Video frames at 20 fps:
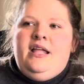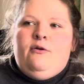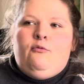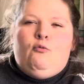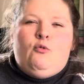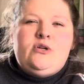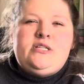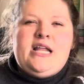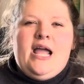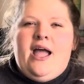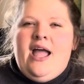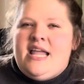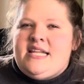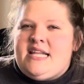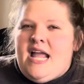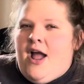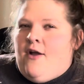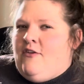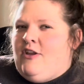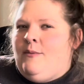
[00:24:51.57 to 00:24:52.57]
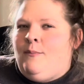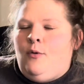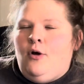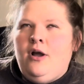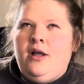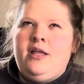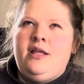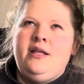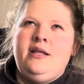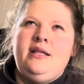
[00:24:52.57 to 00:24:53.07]
Is every
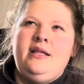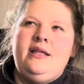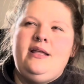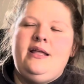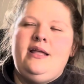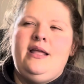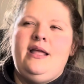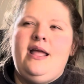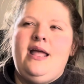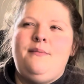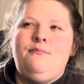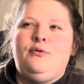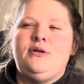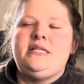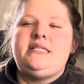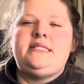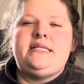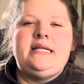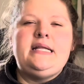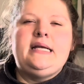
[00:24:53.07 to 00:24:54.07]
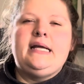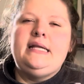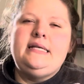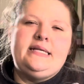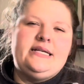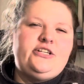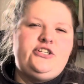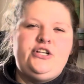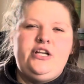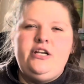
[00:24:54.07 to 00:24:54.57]
book in pristine
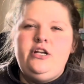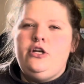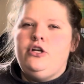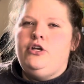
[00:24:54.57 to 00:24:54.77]
condition?